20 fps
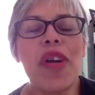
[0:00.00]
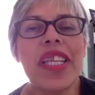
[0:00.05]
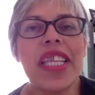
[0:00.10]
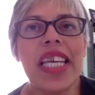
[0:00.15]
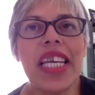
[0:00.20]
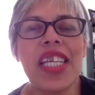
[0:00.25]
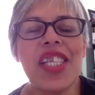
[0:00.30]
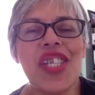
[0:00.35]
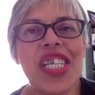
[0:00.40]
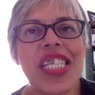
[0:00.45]
of the
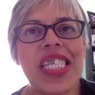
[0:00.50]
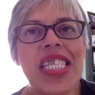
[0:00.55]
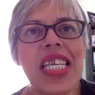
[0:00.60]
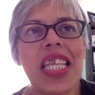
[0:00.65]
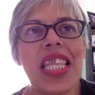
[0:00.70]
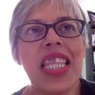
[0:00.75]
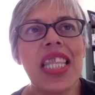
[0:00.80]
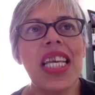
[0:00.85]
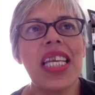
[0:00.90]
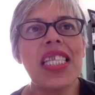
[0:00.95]
interesting
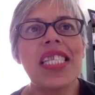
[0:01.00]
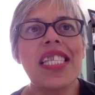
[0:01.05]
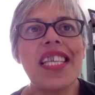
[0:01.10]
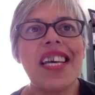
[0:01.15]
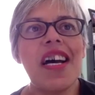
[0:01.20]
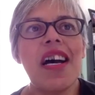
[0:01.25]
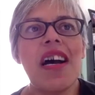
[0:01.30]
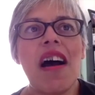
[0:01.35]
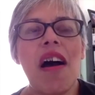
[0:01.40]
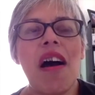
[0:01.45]
things
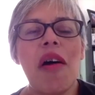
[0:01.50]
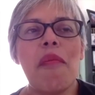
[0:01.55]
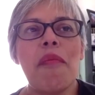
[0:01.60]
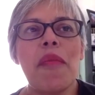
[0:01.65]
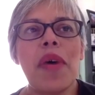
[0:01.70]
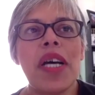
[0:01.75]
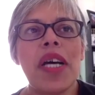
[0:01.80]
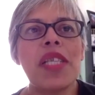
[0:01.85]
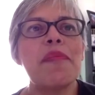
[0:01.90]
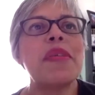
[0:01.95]
that
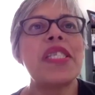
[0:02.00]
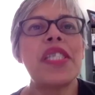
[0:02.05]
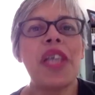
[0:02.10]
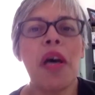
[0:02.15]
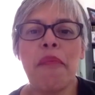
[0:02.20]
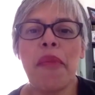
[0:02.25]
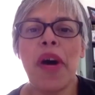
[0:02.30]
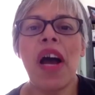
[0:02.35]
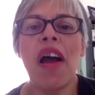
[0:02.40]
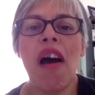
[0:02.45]
has been done
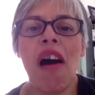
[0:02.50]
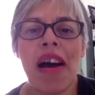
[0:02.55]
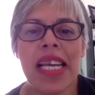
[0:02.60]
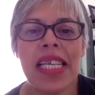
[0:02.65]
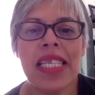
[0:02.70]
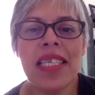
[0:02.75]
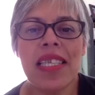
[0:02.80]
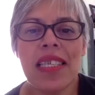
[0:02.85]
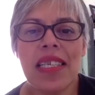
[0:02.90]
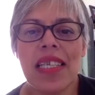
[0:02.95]
by
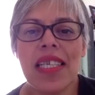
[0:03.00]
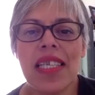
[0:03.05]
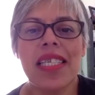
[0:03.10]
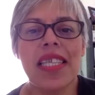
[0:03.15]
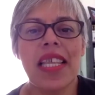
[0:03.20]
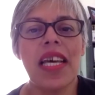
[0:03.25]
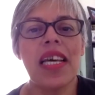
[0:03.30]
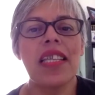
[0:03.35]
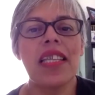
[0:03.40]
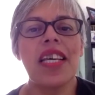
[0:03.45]
ICE is
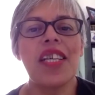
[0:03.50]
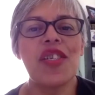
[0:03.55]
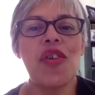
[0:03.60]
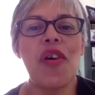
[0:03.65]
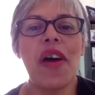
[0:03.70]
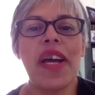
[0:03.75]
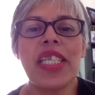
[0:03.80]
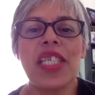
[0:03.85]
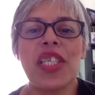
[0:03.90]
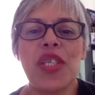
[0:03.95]
that they're
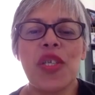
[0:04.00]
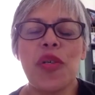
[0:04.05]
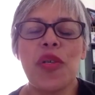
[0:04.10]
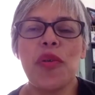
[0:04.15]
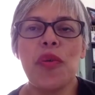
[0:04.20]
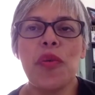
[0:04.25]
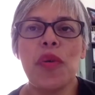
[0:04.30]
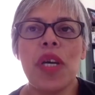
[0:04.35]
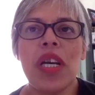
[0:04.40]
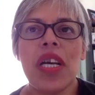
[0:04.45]
trying to
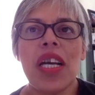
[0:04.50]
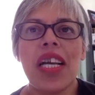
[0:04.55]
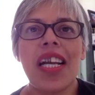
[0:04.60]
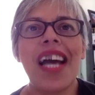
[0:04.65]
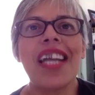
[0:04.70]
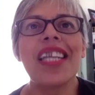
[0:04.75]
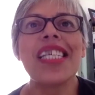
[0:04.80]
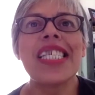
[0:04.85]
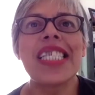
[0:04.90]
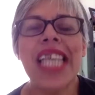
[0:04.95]
kind
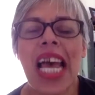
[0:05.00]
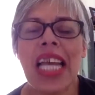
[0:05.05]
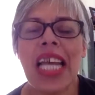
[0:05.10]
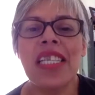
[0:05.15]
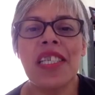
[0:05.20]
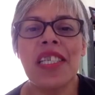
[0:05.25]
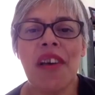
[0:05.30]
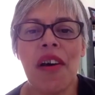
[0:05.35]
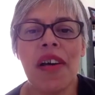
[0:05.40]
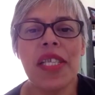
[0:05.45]
of
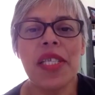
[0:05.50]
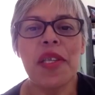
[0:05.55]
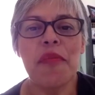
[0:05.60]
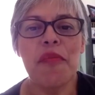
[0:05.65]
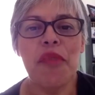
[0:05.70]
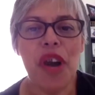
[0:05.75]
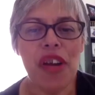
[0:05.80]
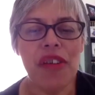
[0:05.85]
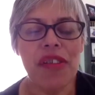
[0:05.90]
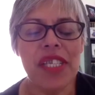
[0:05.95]
standardize the
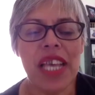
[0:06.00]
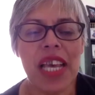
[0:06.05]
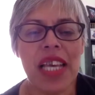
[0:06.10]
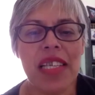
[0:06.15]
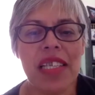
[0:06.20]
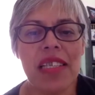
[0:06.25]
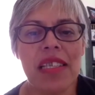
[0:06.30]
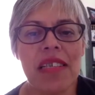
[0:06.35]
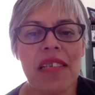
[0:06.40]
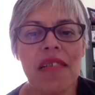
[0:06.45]

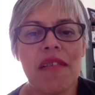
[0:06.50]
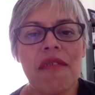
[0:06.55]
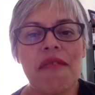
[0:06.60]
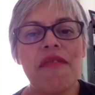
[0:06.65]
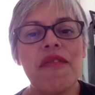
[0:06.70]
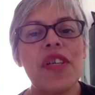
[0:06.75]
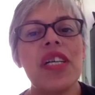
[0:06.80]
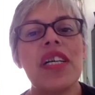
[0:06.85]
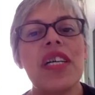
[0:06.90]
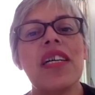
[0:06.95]
process
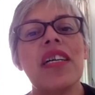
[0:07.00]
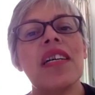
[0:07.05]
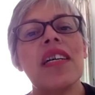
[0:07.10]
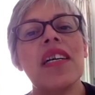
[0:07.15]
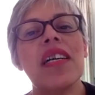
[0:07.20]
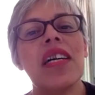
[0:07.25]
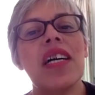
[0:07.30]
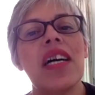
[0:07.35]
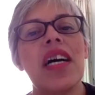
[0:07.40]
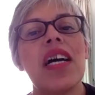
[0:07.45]
for
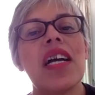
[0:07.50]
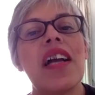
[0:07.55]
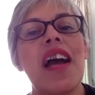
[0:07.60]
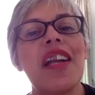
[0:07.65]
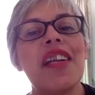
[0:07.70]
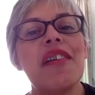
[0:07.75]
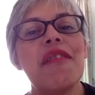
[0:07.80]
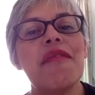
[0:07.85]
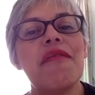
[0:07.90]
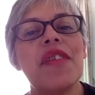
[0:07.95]
kind
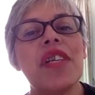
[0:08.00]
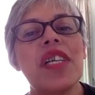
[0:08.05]
of